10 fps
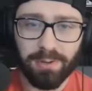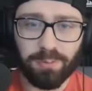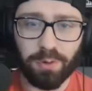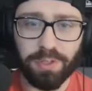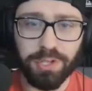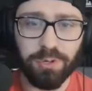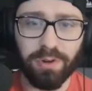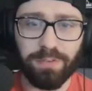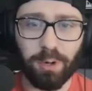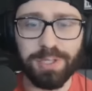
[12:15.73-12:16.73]
for the
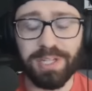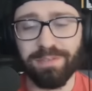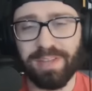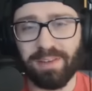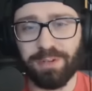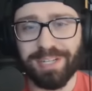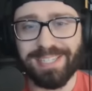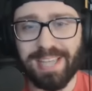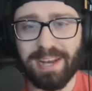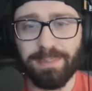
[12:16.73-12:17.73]
University of Denver to
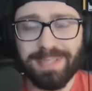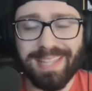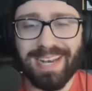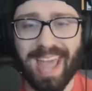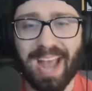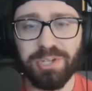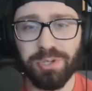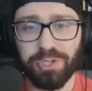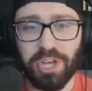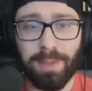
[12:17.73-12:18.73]
send him to the
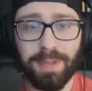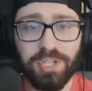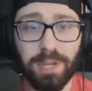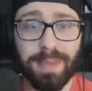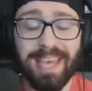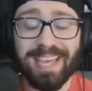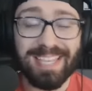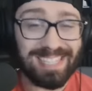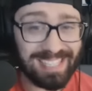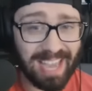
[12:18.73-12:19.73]
national championship.
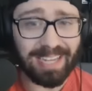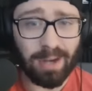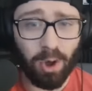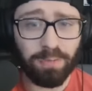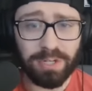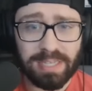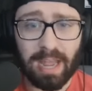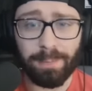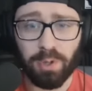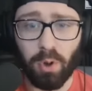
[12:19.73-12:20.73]
His second
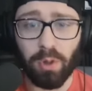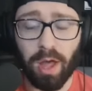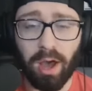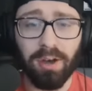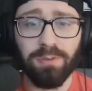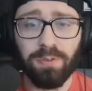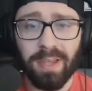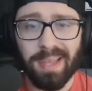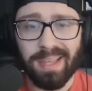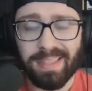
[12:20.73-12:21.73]
overtime goal of
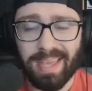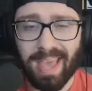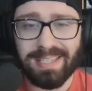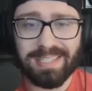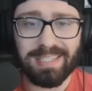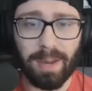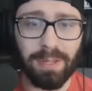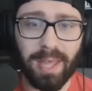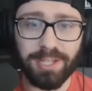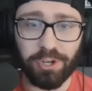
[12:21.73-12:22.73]
the
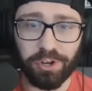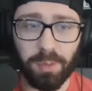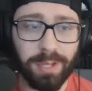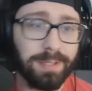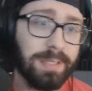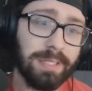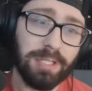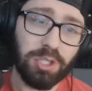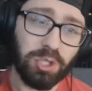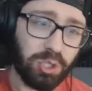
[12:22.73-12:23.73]
NCAA tournament,
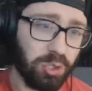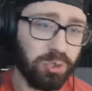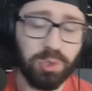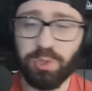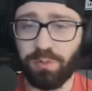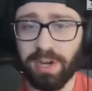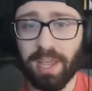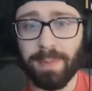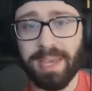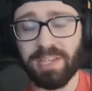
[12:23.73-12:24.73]
huge for
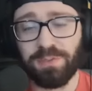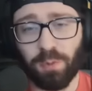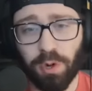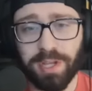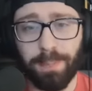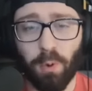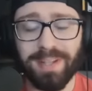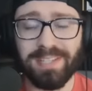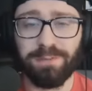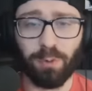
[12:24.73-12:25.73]
him. He has 40
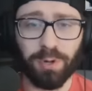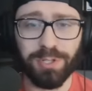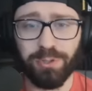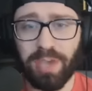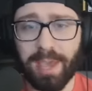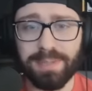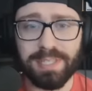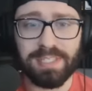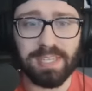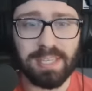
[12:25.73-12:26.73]
points in 42 games
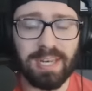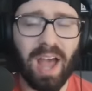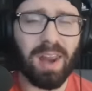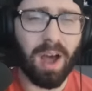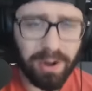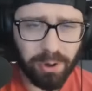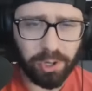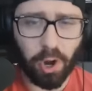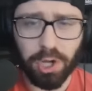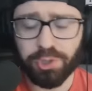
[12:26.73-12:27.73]
this season, not
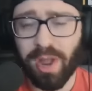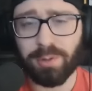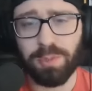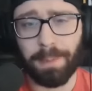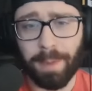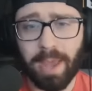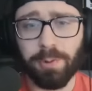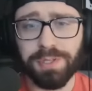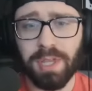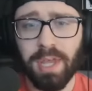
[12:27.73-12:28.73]
under contract with the
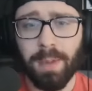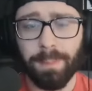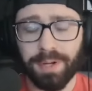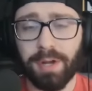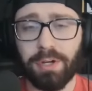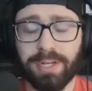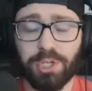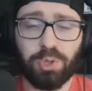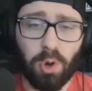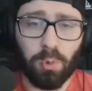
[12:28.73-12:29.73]
Penguins, but under
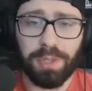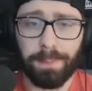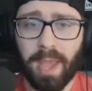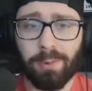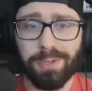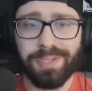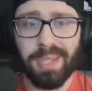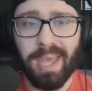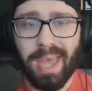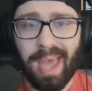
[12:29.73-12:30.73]
control with the Penguins,
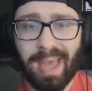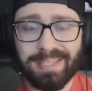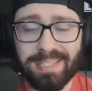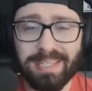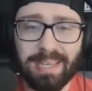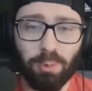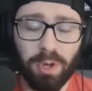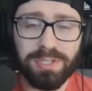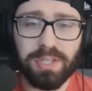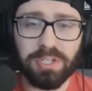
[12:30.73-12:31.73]
as he
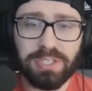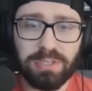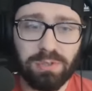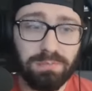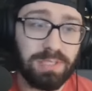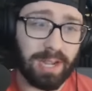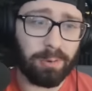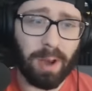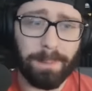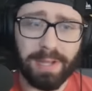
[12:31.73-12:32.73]
was their
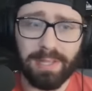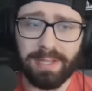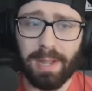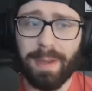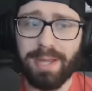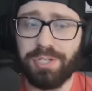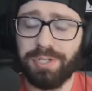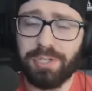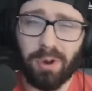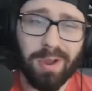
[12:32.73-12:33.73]
second round pick, like I
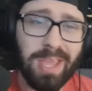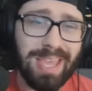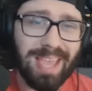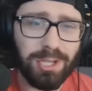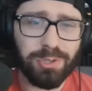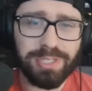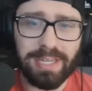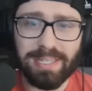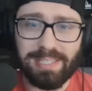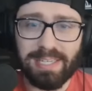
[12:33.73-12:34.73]
mentioned. So
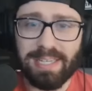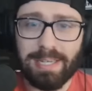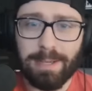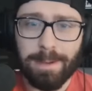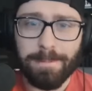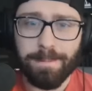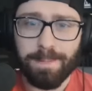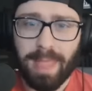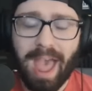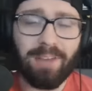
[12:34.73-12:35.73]
interesting to see
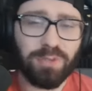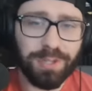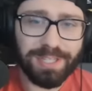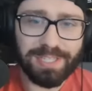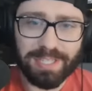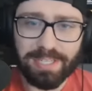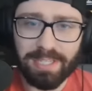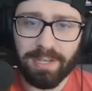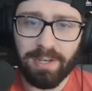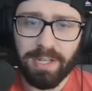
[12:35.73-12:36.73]
after this
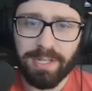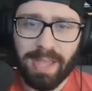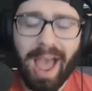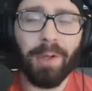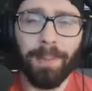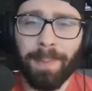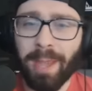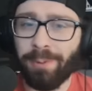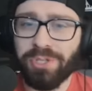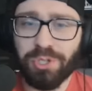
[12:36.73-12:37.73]
season how the
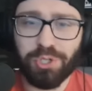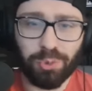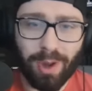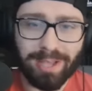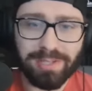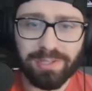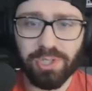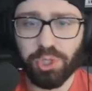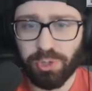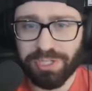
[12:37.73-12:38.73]
Penguins address
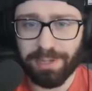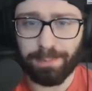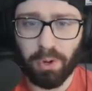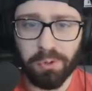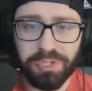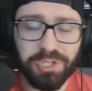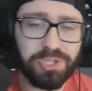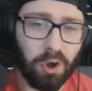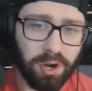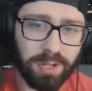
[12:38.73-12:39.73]
Tristan Broz. He
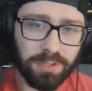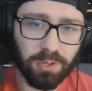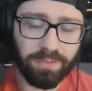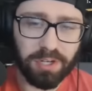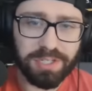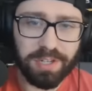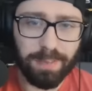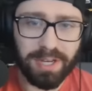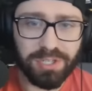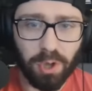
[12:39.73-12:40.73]
started at the University
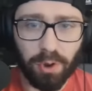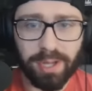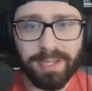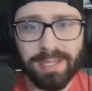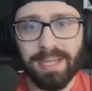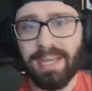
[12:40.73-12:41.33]
of Minnesota.